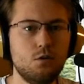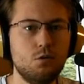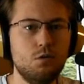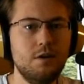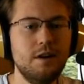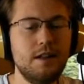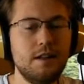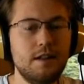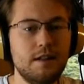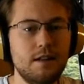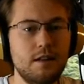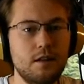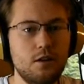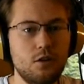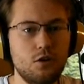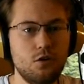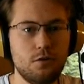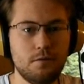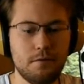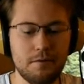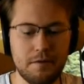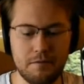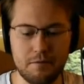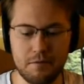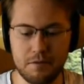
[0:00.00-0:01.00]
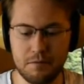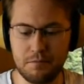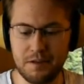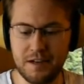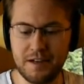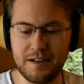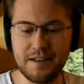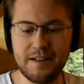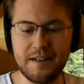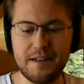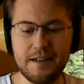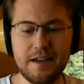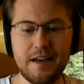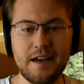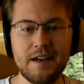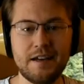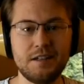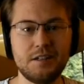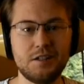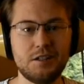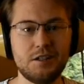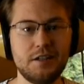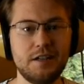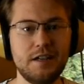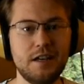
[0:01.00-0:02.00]
Well, hello everybody,
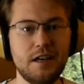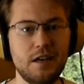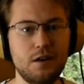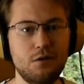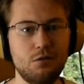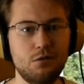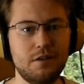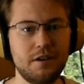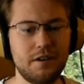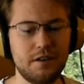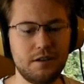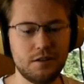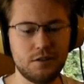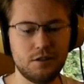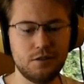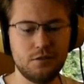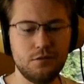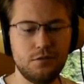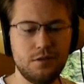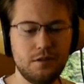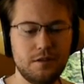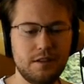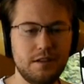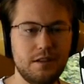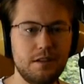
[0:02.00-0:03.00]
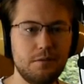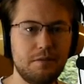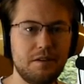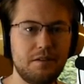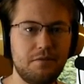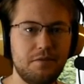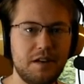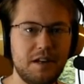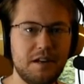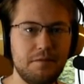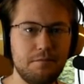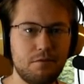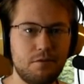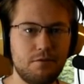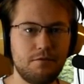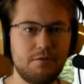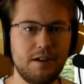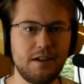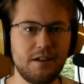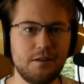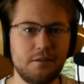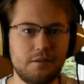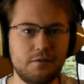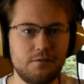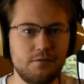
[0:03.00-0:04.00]
and today we're going to do a little bit of an
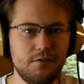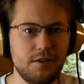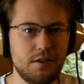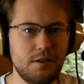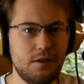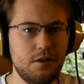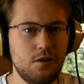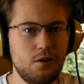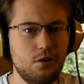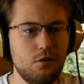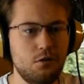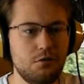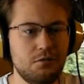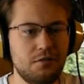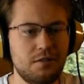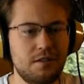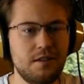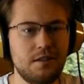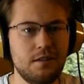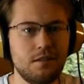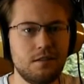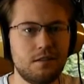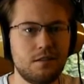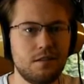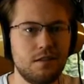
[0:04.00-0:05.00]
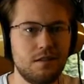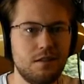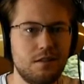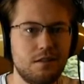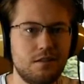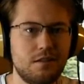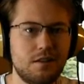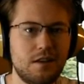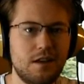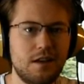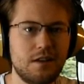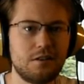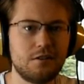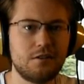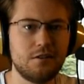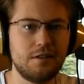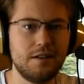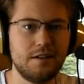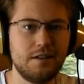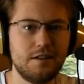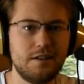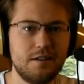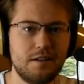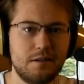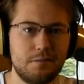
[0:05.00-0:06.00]
improvised video. This is
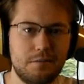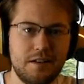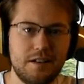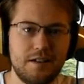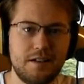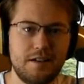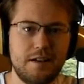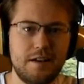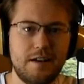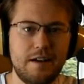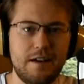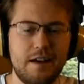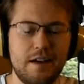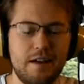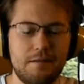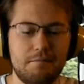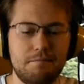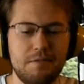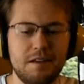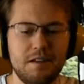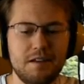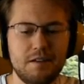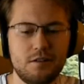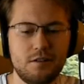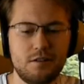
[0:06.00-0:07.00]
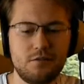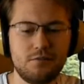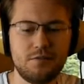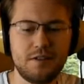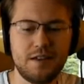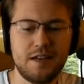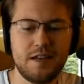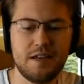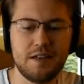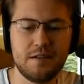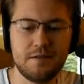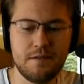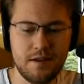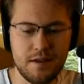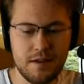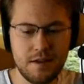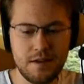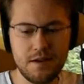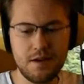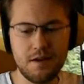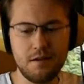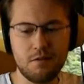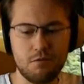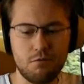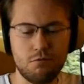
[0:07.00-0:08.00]
actually going to be a bit of a
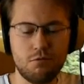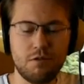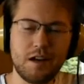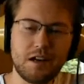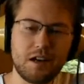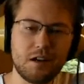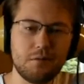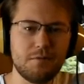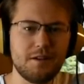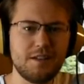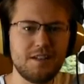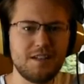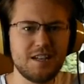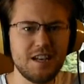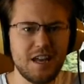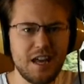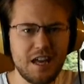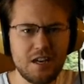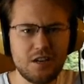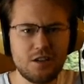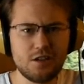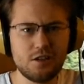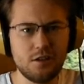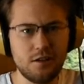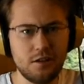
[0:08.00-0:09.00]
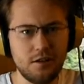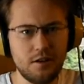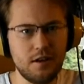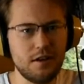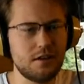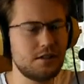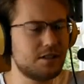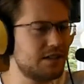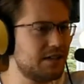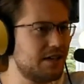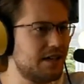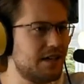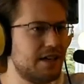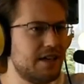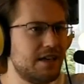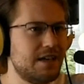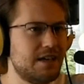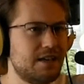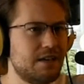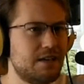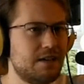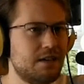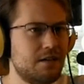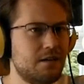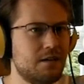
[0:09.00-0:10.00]
recommendation, not
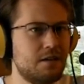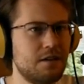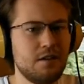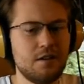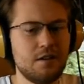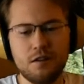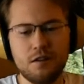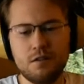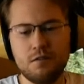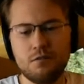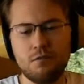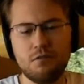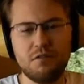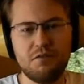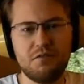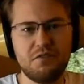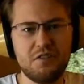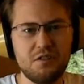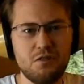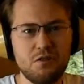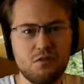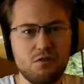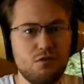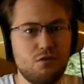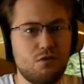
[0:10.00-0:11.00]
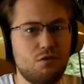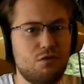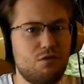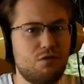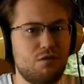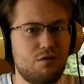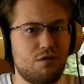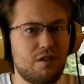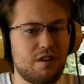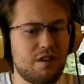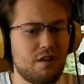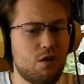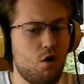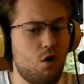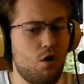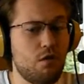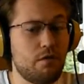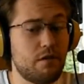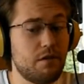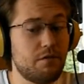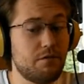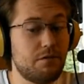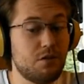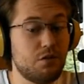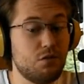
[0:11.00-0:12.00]
a review or an
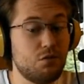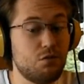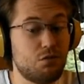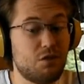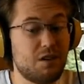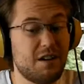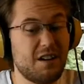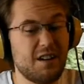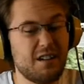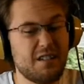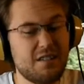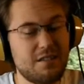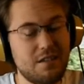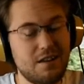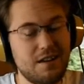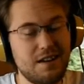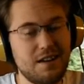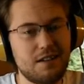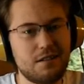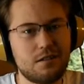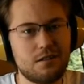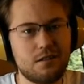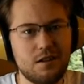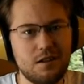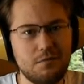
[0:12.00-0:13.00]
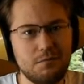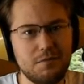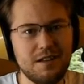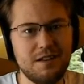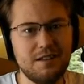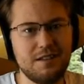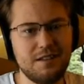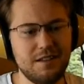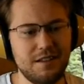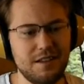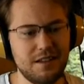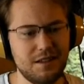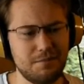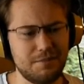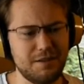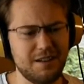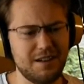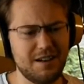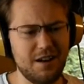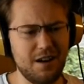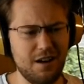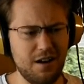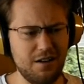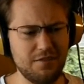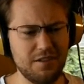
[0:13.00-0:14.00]
overview or anything. It's going to be a little
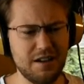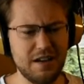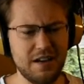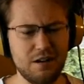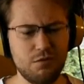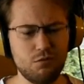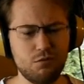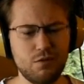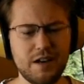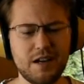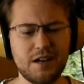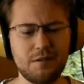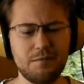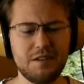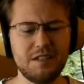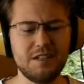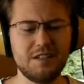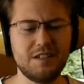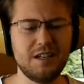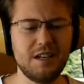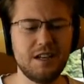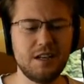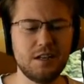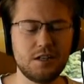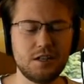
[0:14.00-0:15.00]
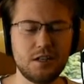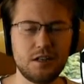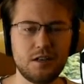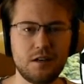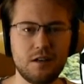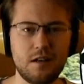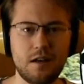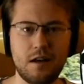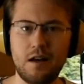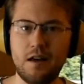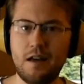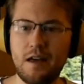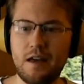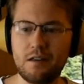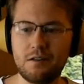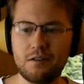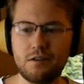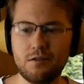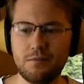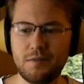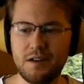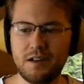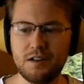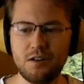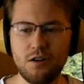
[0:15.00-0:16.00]
bit of a recommendation. As
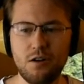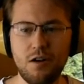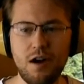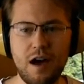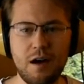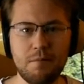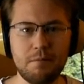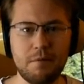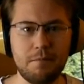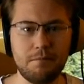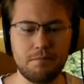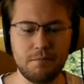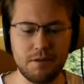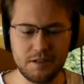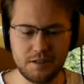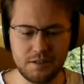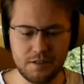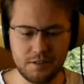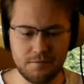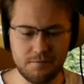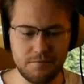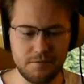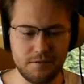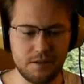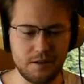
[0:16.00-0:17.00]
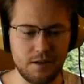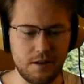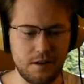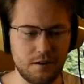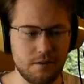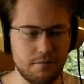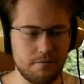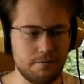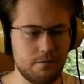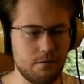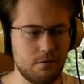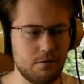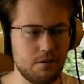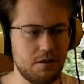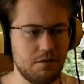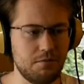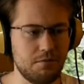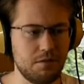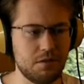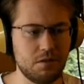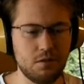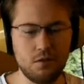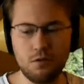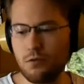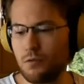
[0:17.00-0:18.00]
you might know, I'm a budget photographer,
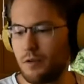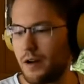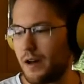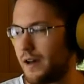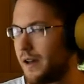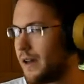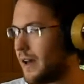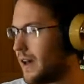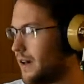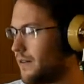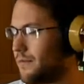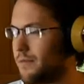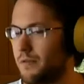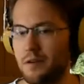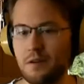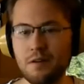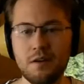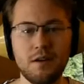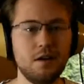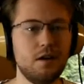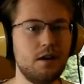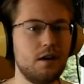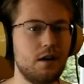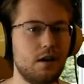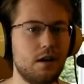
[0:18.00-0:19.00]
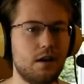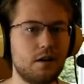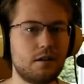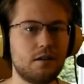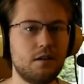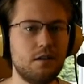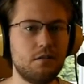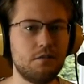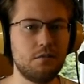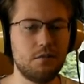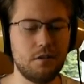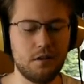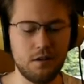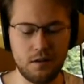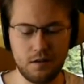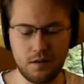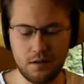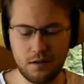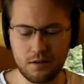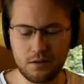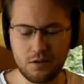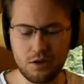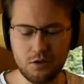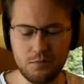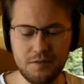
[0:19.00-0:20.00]
even though I have
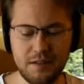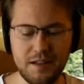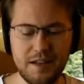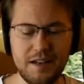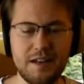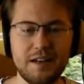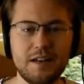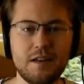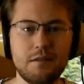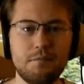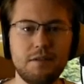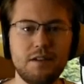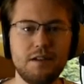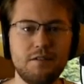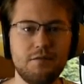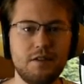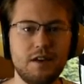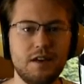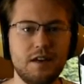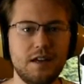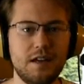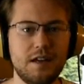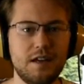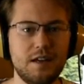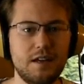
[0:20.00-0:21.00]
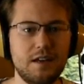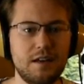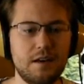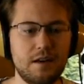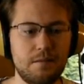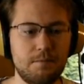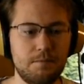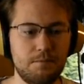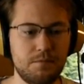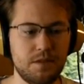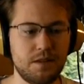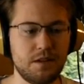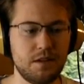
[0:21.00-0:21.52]
accumulated a bit of a